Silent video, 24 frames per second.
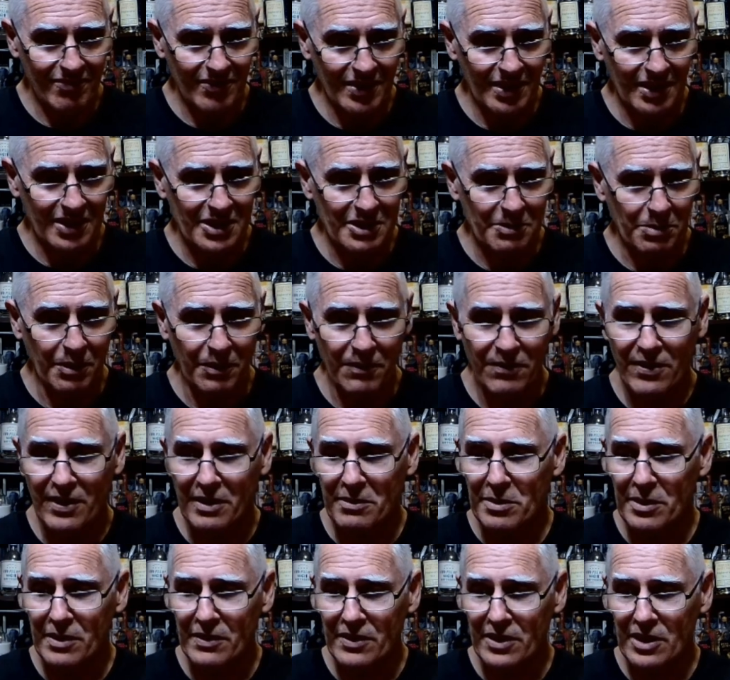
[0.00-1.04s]
It's going to be a fair
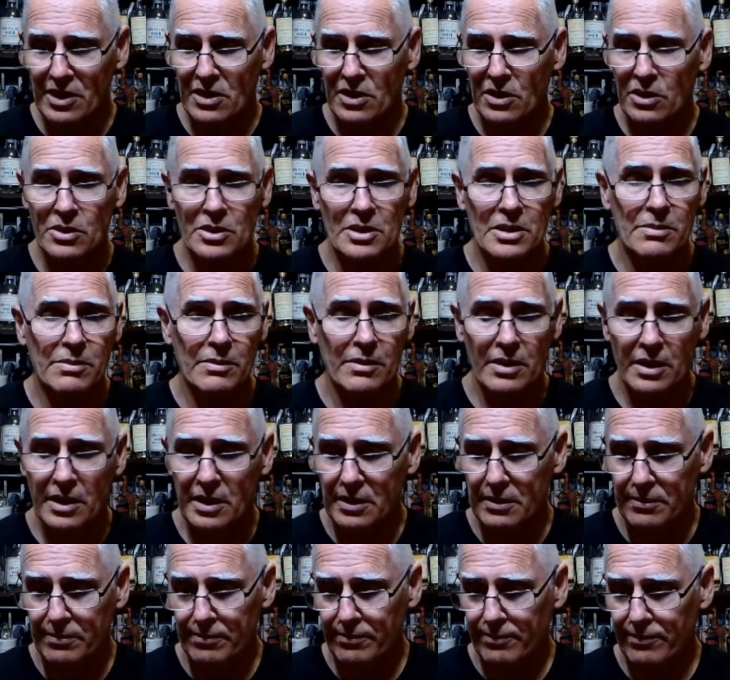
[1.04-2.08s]
bit of
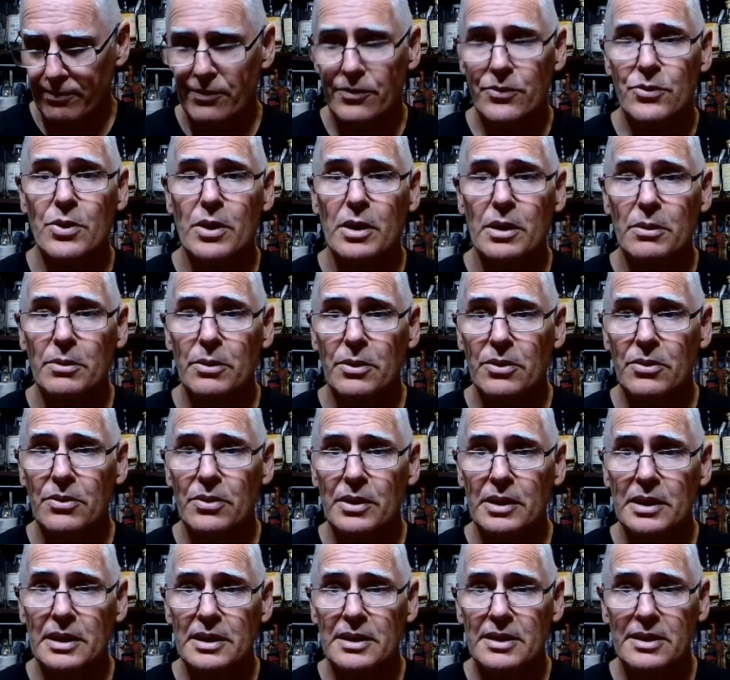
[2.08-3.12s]
alcohol, drunk with three
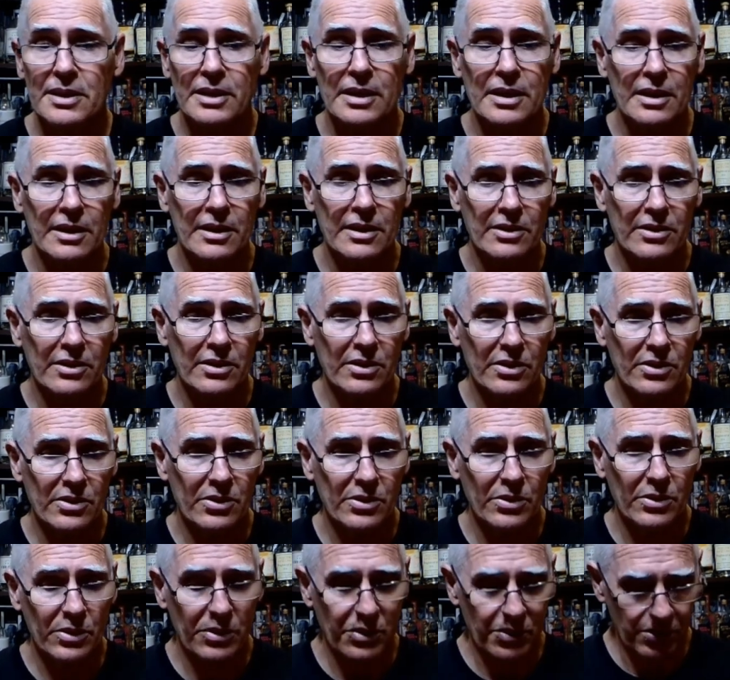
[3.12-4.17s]
kids in the house, I
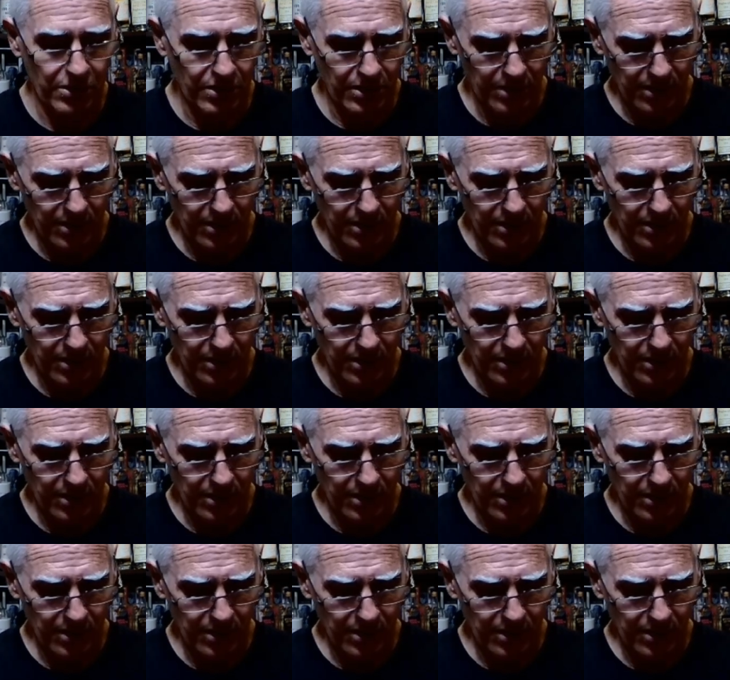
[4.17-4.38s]
assure you.